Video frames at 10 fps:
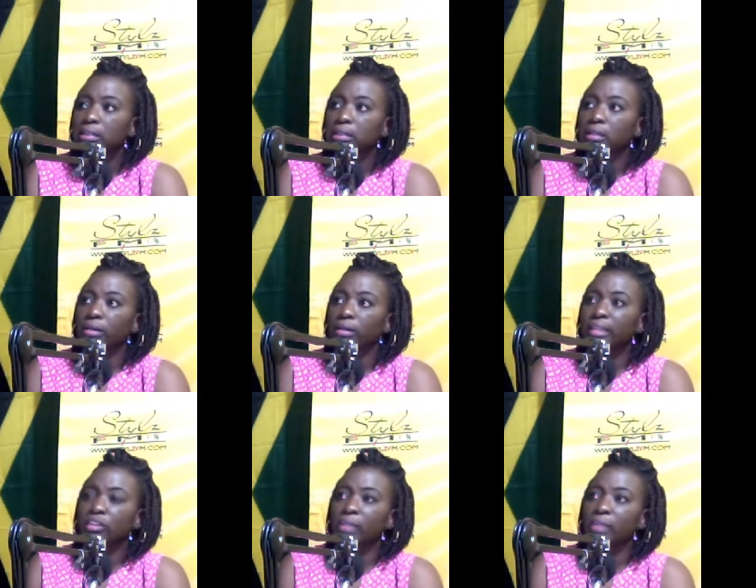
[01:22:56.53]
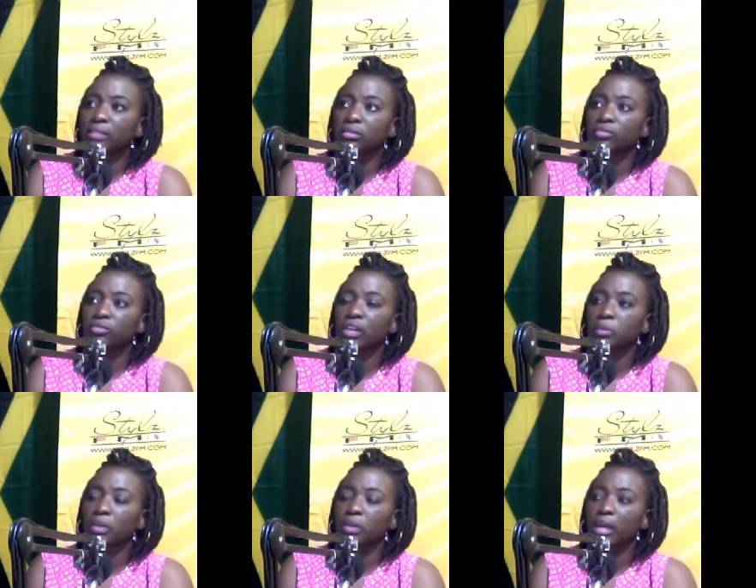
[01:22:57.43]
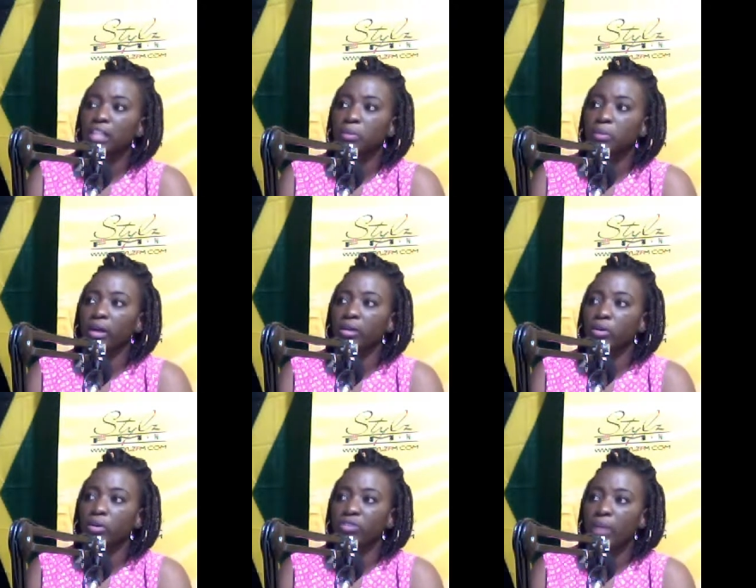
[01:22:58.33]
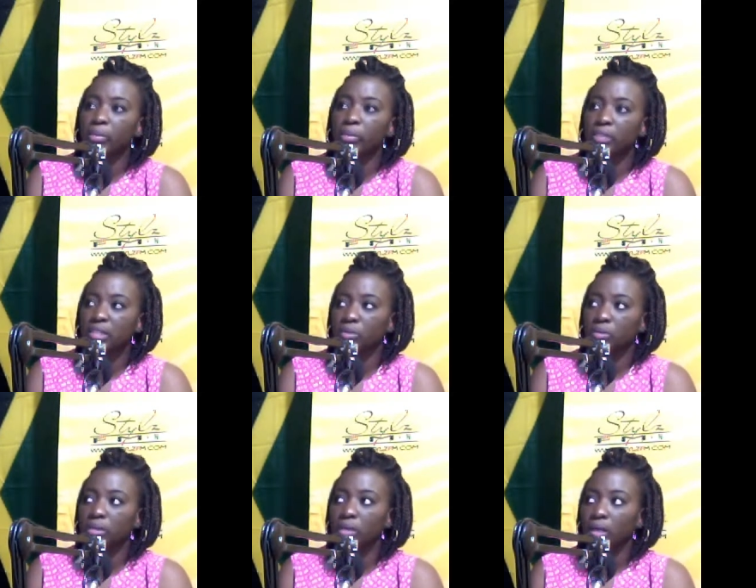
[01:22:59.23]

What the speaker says: right. Let's go back to the Vox Pop, the last part there. We're going to wrap up this one.